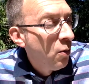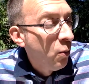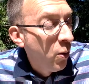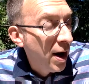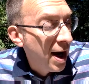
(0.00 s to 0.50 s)

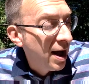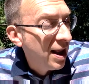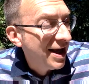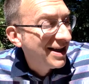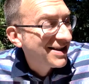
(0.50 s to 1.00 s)

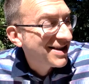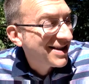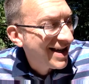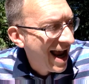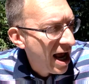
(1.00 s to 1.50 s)
Well, it
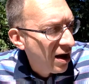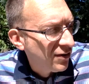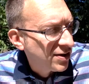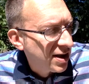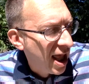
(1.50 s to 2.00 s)

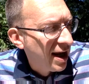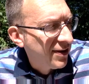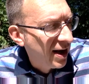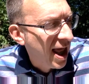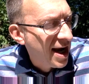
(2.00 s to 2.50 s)
sounds like
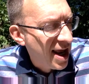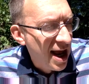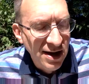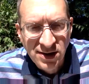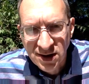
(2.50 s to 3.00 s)
the
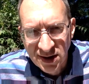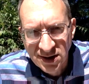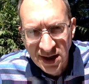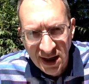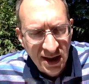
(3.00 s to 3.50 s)
lighthouse,
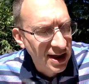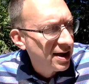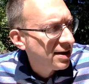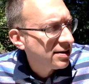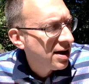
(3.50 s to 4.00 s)
said
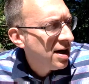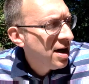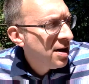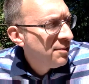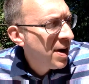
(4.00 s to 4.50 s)
Liz.
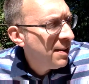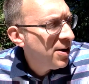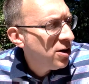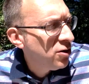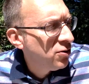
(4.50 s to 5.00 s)

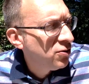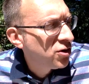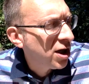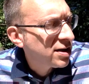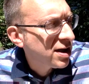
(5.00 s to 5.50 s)
Maybe you
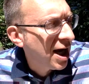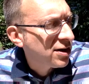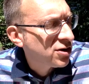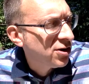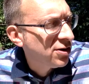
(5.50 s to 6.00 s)
just
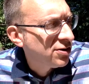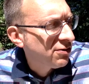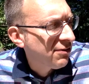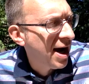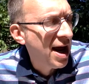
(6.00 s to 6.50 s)
got turned
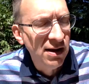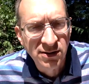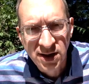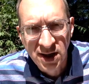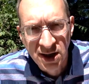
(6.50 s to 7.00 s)

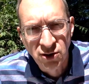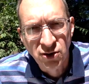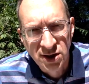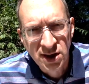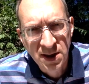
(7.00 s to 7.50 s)
around in
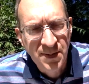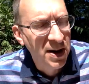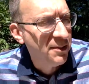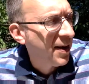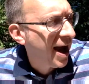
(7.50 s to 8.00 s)
your
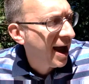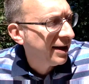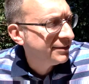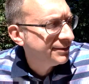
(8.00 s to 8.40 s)
sleeping bag.